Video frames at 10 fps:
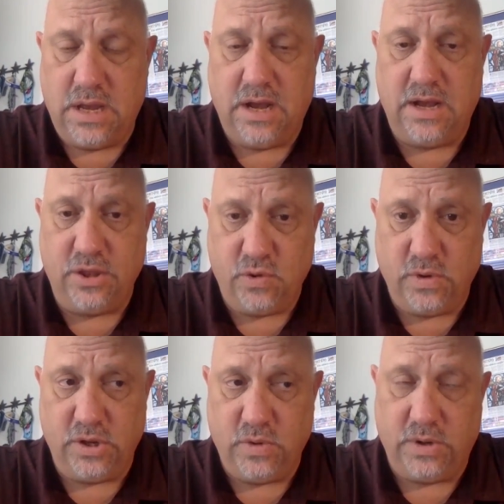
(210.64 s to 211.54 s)
and
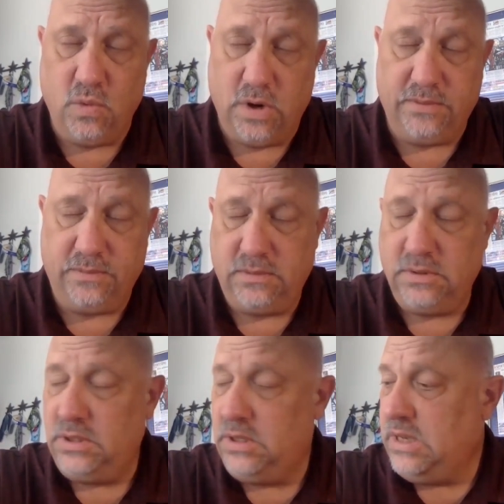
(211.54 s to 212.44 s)
2021.
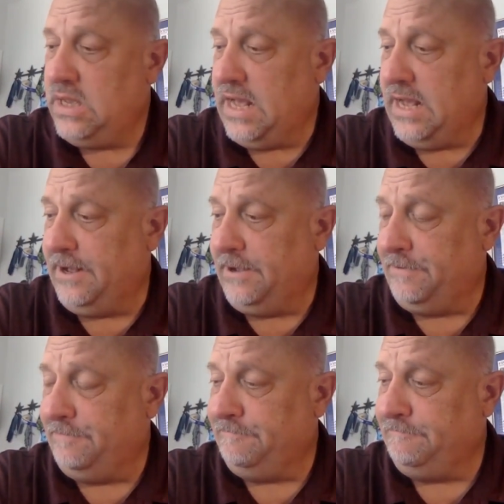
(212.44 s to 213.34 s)

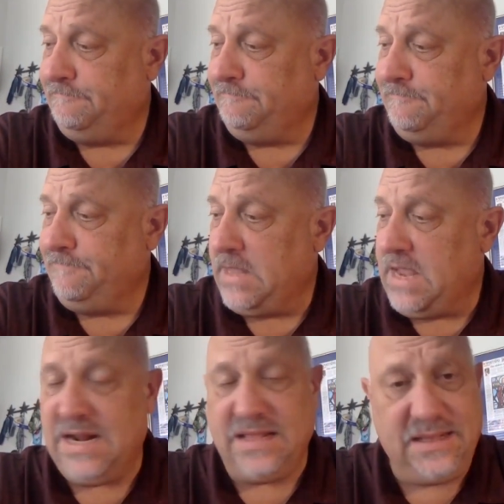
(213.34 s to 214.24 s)
And
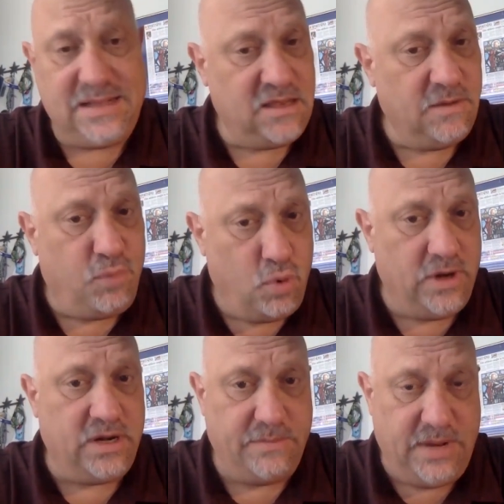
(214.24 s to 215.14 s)
I think that's
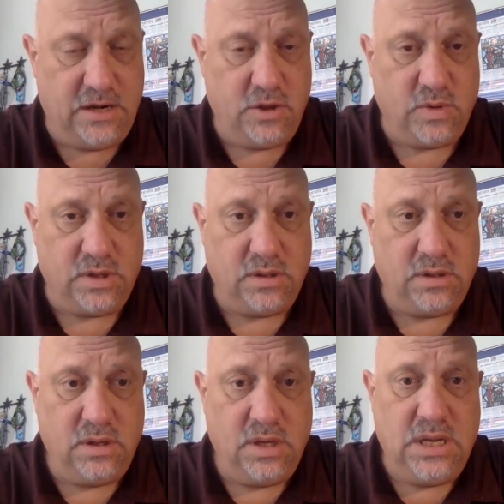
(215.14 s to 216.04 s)
important to management.
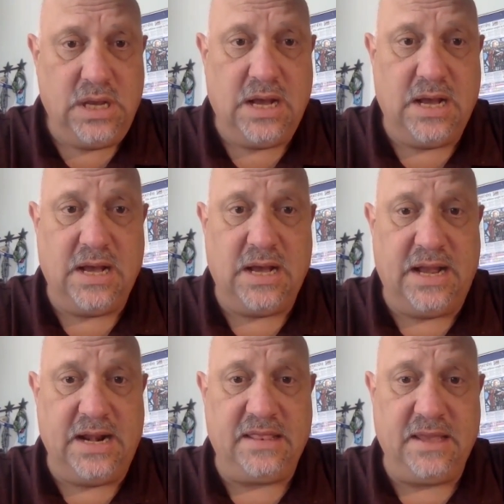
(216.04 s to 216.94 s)

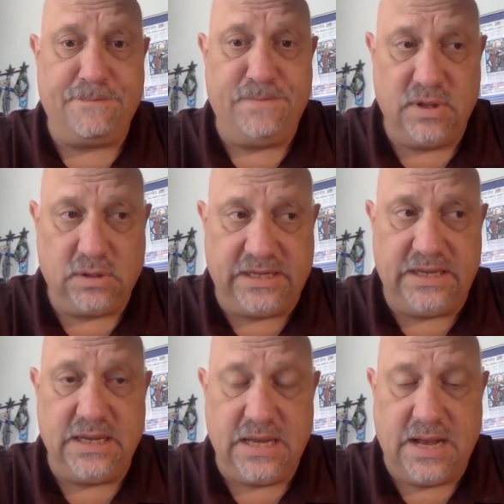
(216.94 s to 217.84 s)
And I think
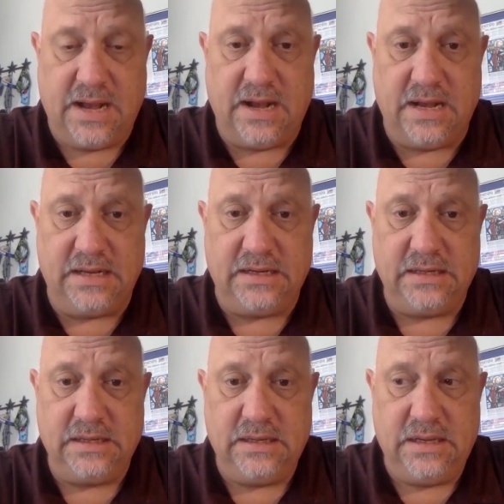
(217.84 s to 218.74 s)
building on
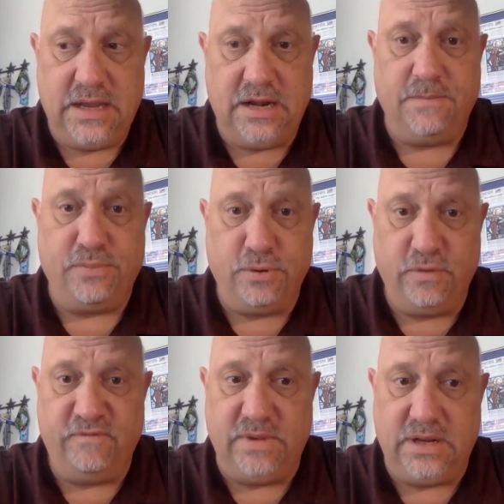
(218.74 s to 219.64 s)
an
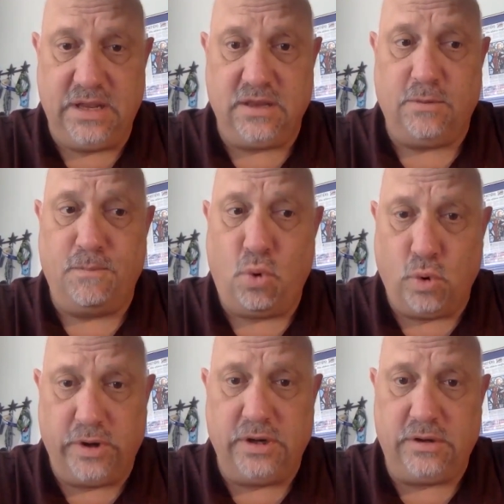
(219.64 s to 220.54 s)
improvement is
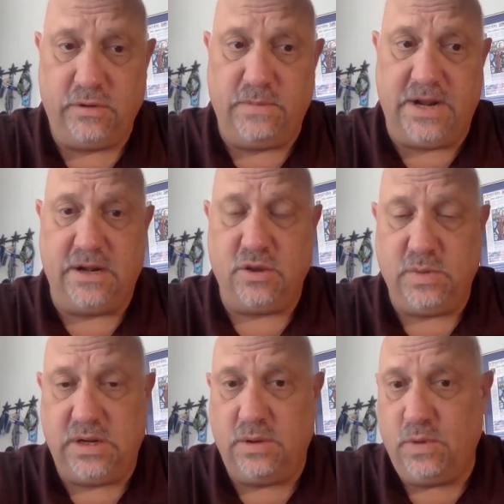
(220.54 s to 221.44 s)
important to
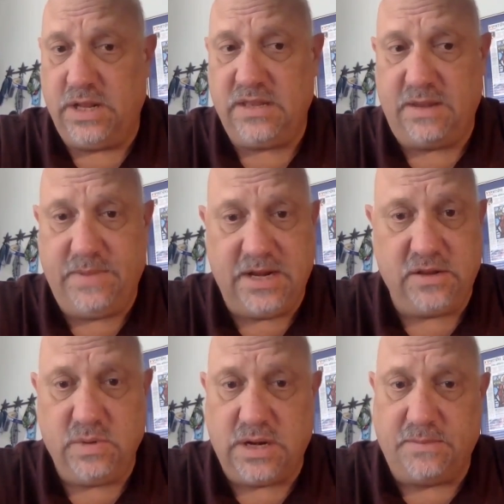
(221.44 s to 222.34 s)
management. And when I say
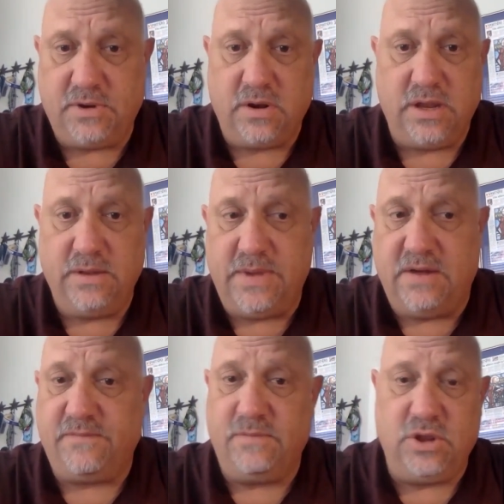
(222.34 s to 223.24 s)
management, I'm talking
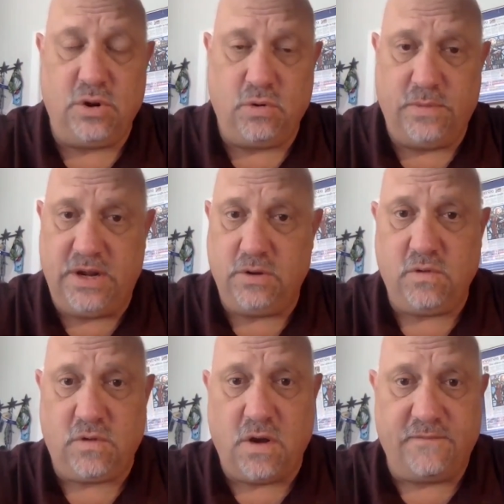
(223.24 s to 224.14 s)
about from the general
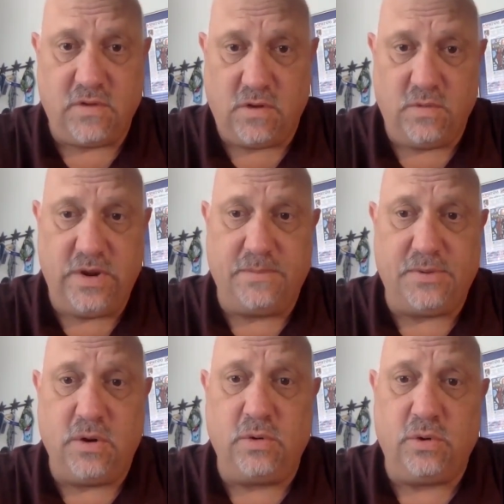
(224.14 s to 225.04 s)
manager's office all the way up
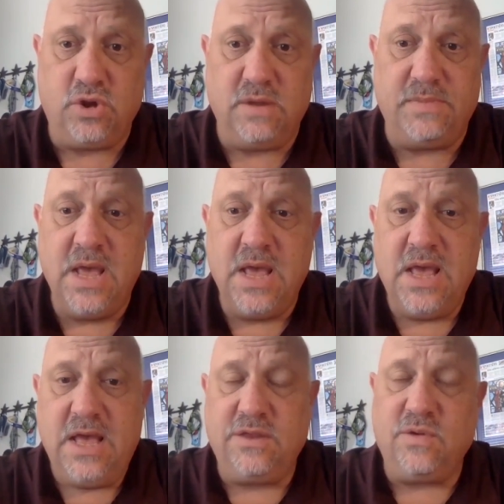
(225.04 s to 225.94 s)
to ownership.
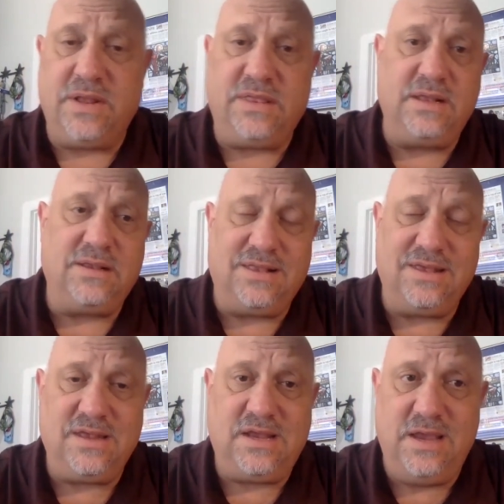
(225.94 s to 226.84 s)
And so I think that
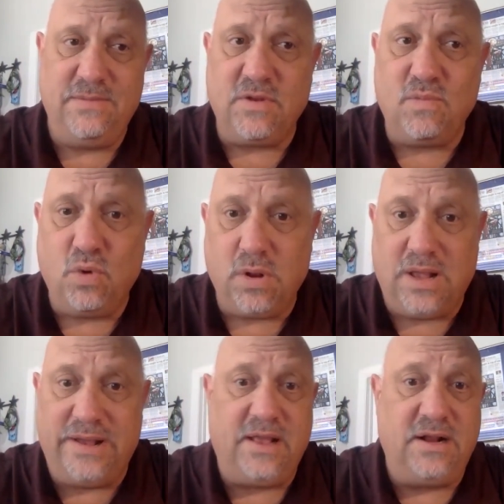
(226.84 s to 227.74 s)
this team is more
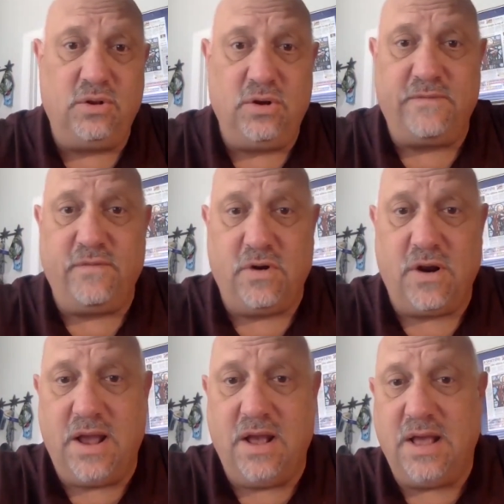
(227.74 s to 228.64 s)
likely to look for
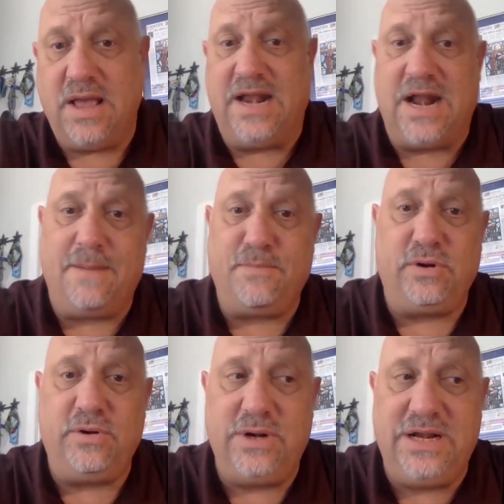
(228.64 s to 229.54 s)
an
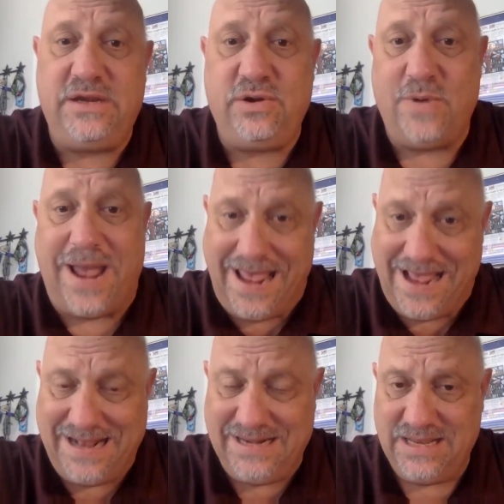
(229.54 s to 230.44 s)
opportunity to
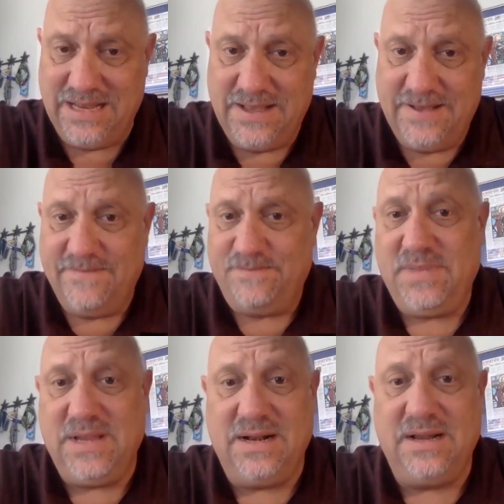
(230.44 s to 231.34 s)
add
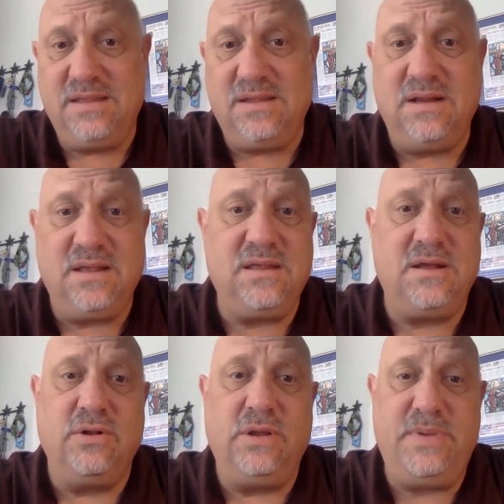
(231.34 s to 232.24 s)
than it is to
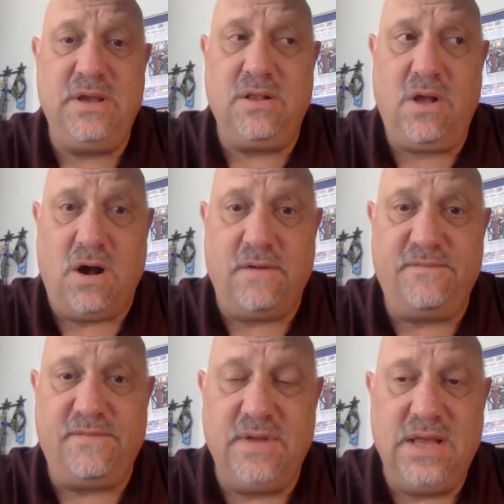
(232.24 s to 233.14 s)
necessarily peel off.
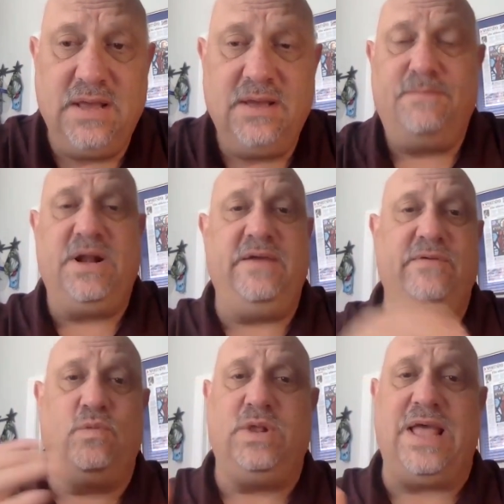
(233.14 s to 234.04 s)
But
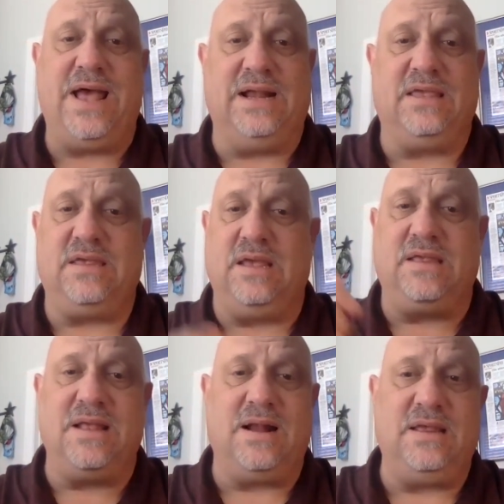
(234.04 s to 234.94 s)
even with that,
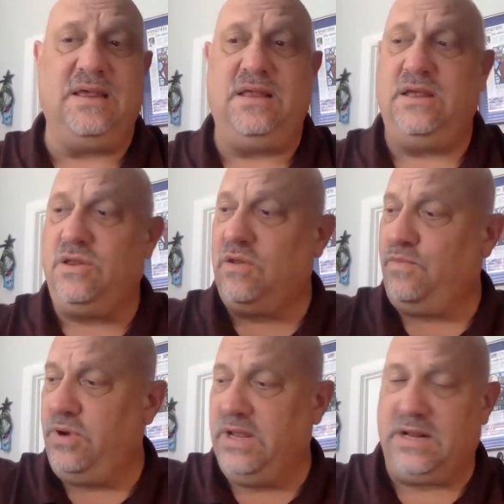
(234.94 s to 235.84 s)
it's not as easy as just
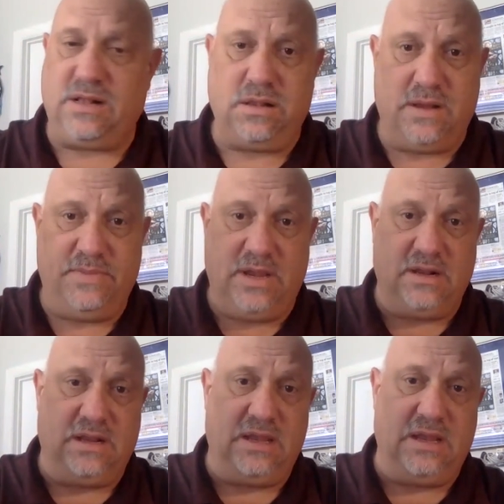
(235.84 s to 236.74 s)
putting a club
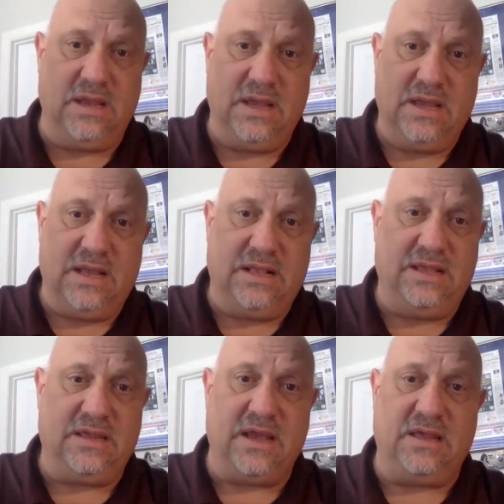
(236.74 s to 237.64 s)

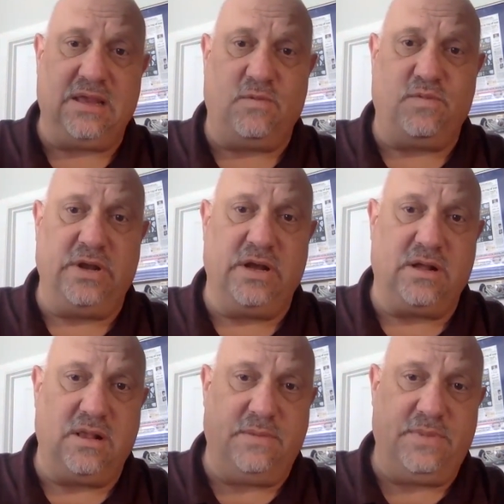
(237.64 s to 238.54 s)
these days as putting a
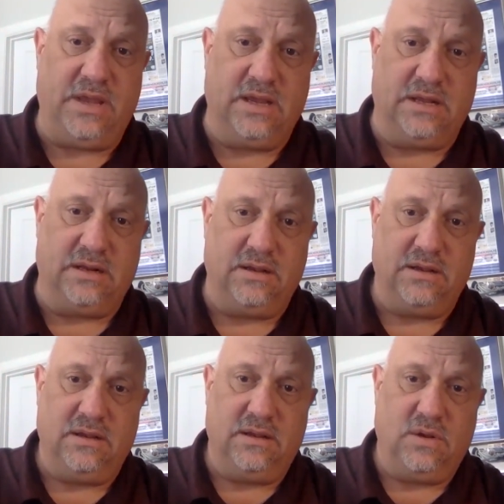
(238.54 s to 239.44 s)
club in
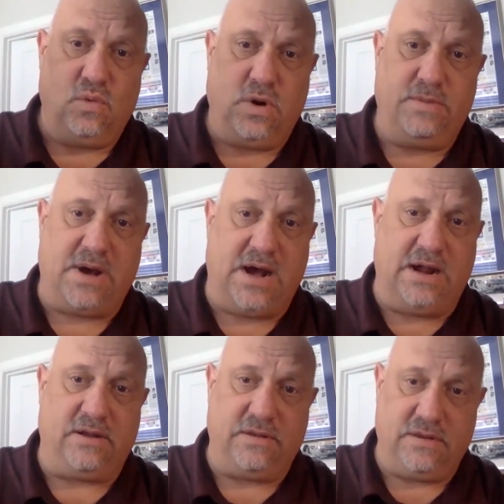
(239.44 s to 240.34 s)
one
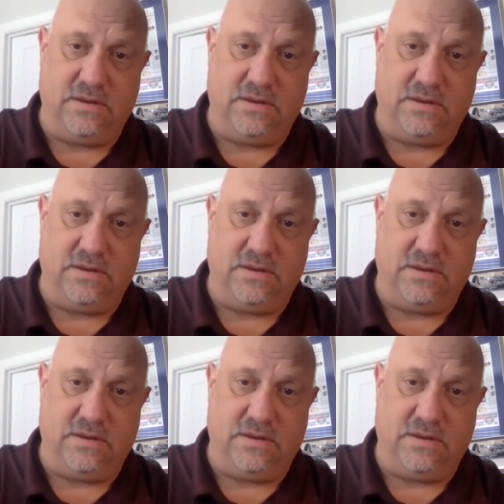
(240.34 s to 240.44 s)
pile. This